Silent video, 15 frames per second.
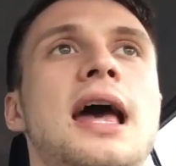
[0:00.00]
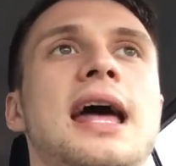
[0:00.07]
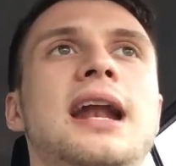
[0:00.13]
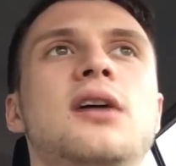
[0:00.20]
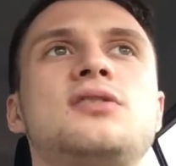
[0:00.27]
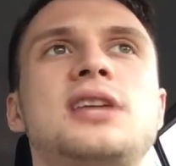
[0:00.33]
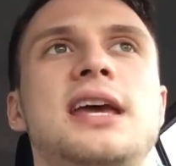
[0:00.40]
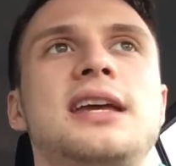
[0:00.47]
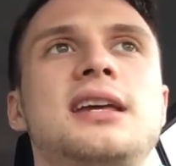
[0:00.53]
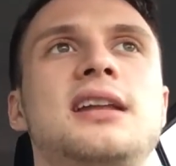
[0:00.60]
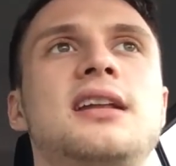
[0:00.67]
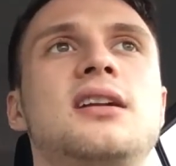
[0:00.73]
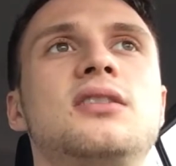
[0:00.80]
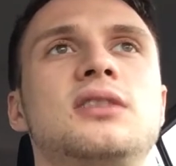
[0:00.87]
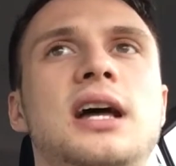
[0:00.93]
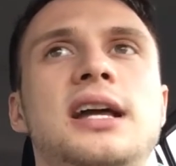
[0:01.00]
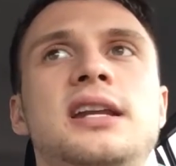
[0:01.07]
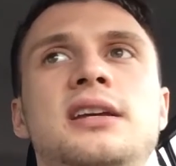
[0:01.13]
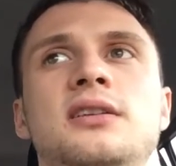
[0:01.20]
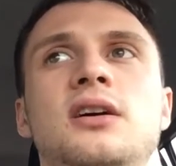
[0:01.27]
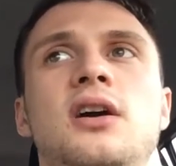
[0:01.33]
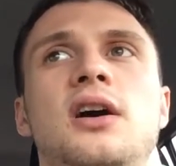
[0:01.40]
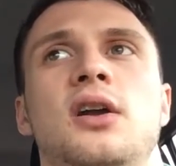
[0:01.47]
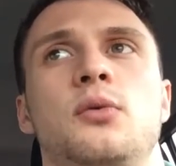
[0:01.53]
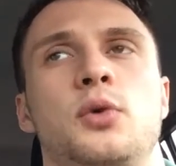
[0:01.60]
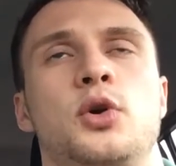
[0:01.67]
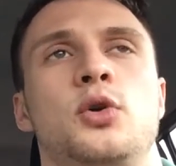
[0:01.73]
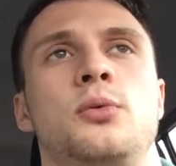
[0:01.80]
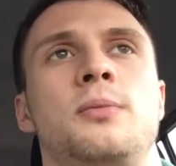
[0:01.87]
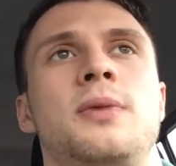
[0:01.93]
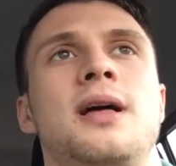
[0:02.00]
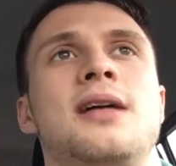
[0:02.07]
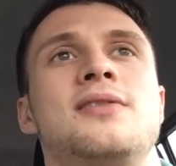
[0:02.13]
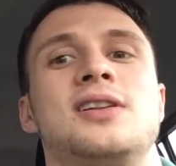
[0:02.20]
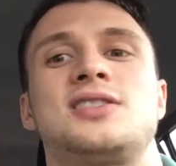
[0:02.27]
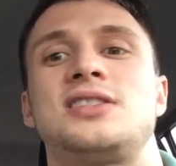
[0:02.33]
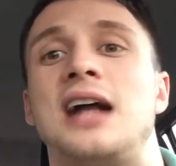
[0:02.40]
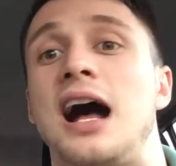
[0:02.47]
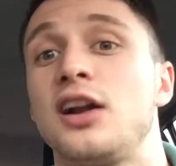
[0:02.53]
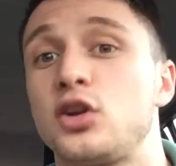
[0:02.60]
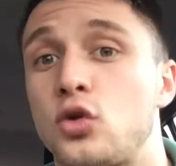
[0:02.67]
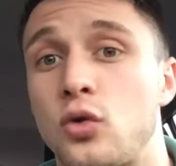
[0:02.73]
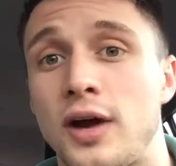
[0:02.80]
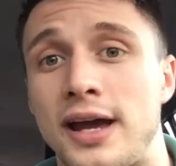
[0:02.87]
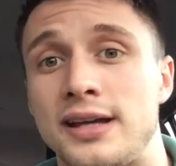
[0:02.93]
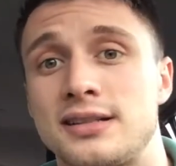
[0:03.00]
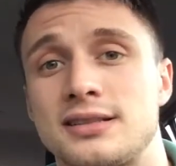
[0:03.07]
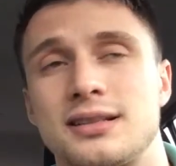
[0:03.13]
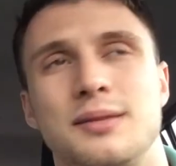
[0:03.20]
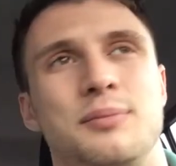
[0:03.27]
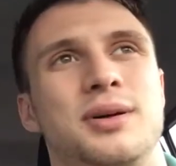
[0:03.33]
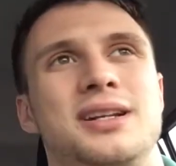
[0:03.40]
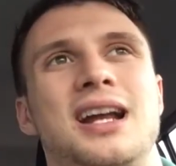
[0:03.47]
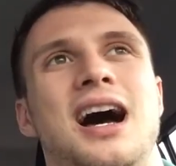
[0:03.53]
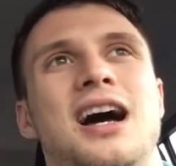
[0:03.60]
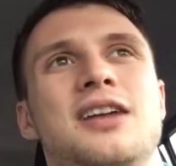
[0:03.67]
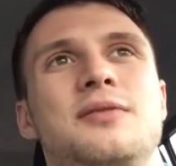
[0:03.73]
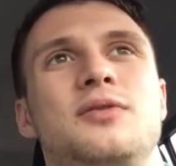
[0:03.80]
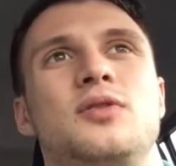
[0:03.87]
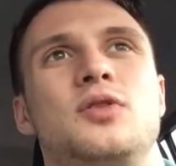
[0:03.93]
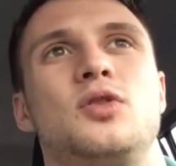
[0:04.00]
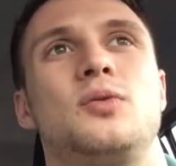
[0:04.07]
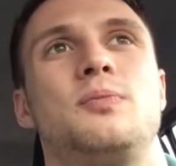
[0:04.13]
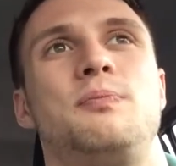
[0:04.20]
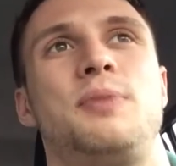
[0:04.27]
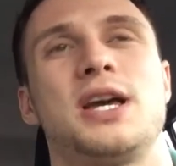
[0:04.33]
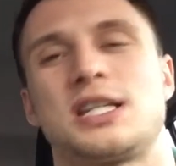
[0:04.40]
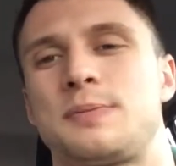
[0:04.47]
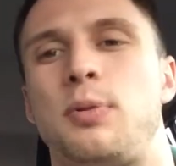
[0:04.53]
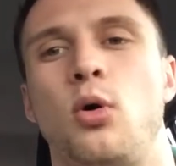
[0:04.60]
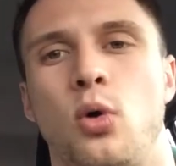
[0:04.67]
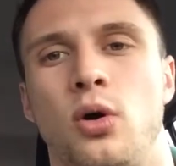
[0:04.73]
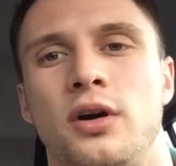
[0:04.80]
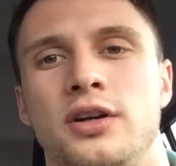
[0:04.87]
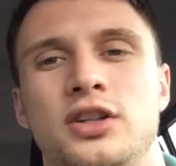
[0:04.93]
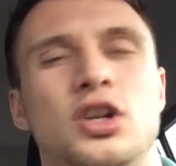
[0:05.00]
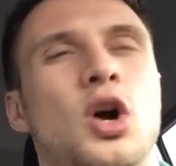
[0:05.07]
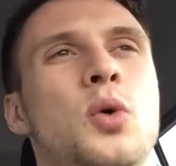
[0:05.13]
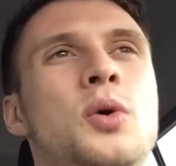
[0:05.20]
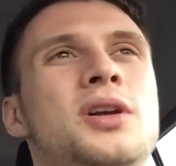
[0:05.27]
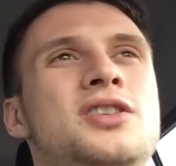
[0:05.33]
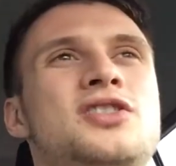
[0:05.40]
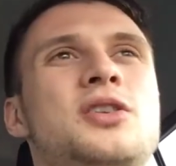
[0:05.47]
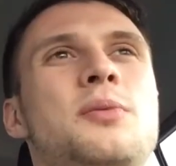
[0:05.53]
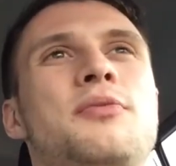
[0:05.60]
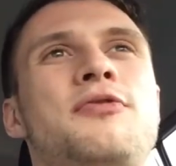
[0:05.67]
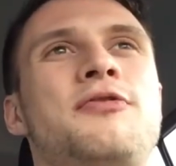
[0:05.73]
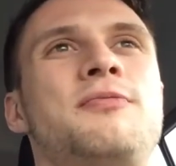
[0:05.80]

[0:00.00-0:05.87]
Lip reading: And I'll take it in a lighting in a room that's not great, but not piss poor. You don't want some